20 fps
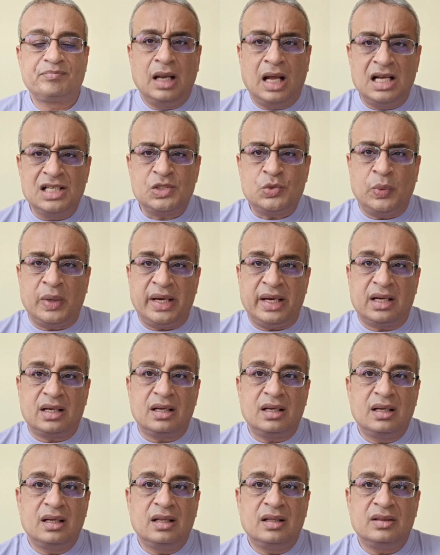Last
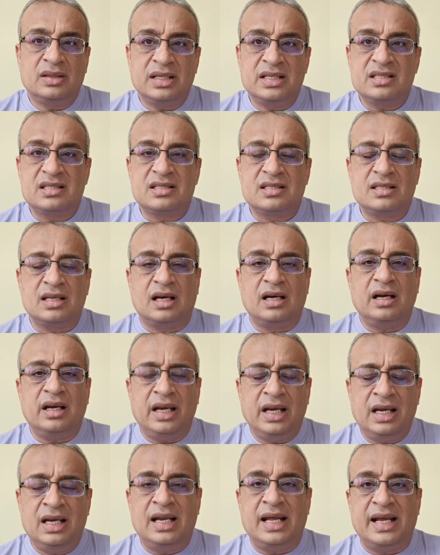week, this uh,
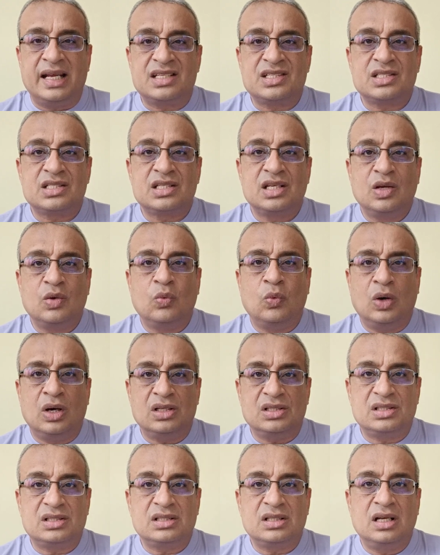index
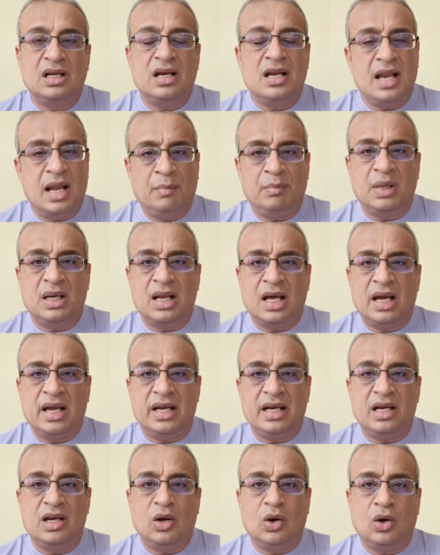was number
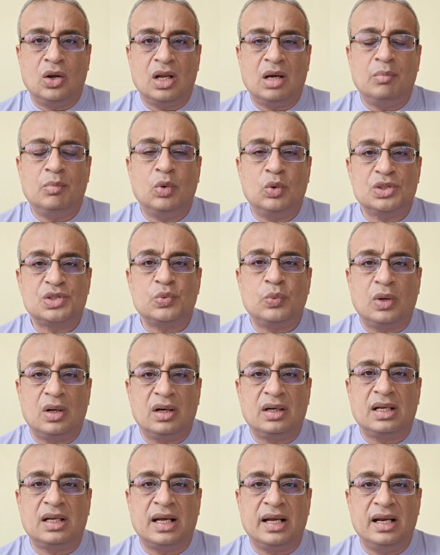nine on our most
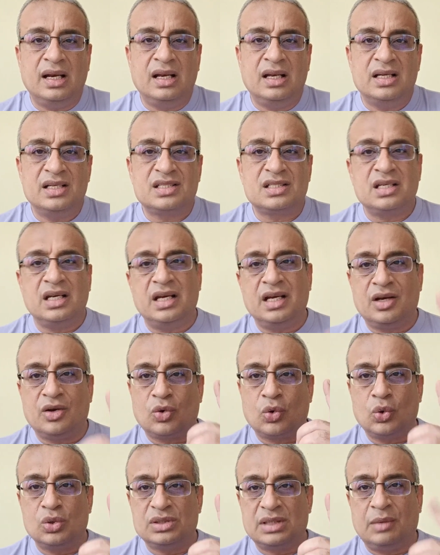volatile list. It
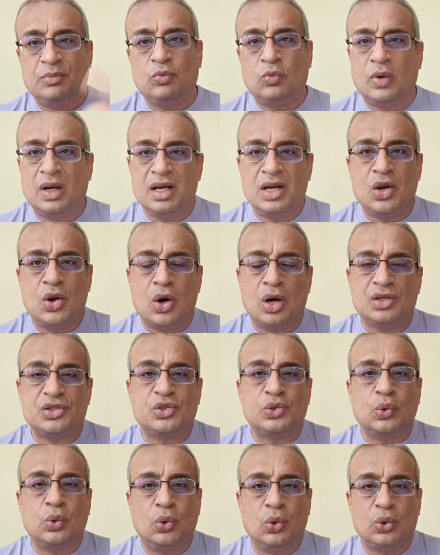rose up one
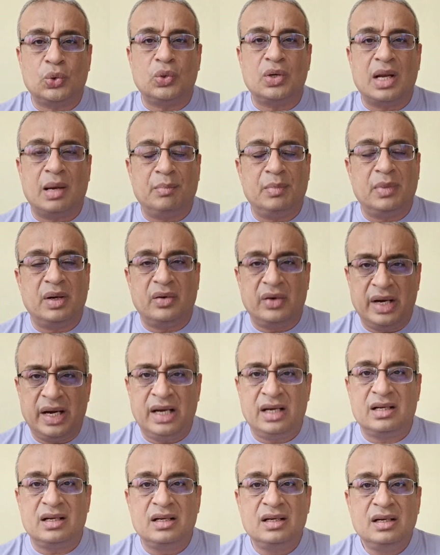notch to go to number
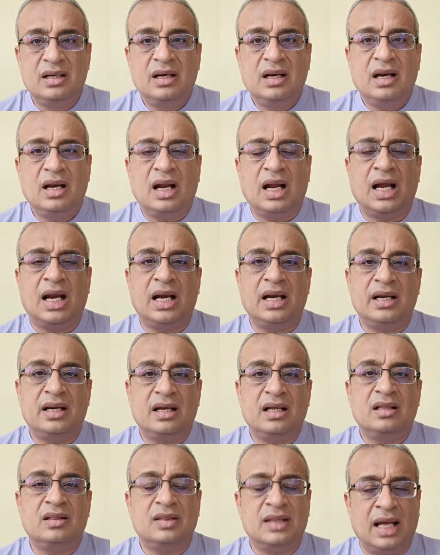eight
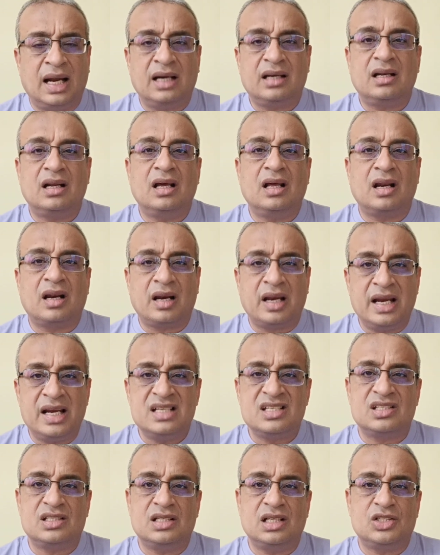and that
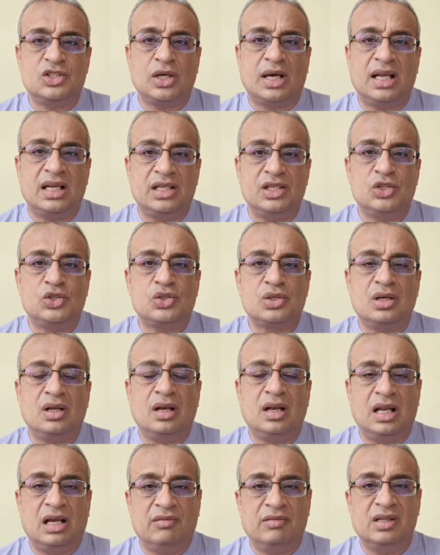raised the challenge
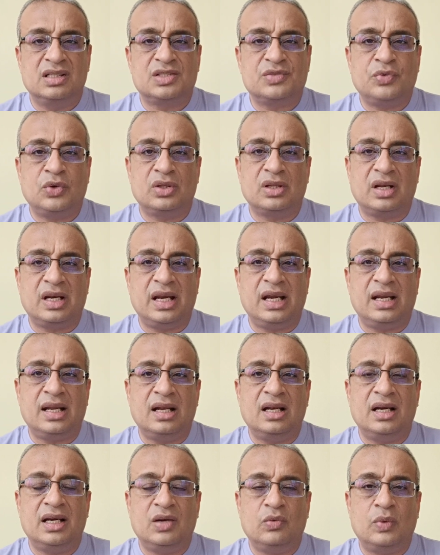levels for the
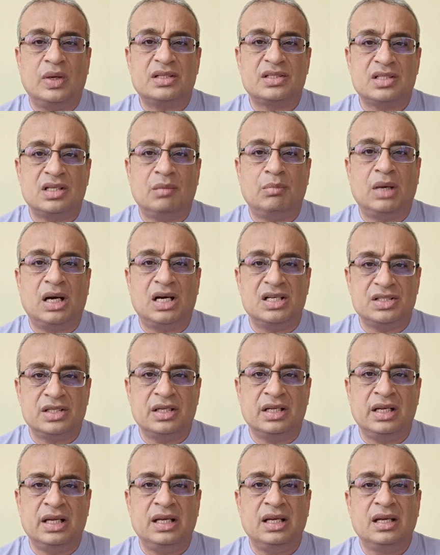retail investor
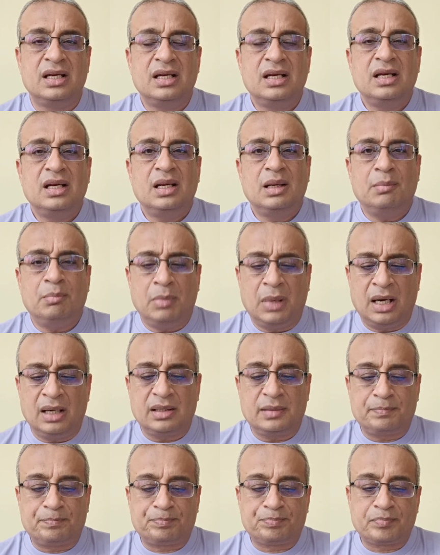marginally,
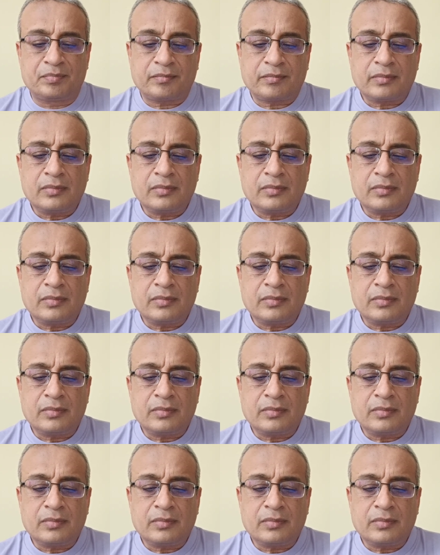but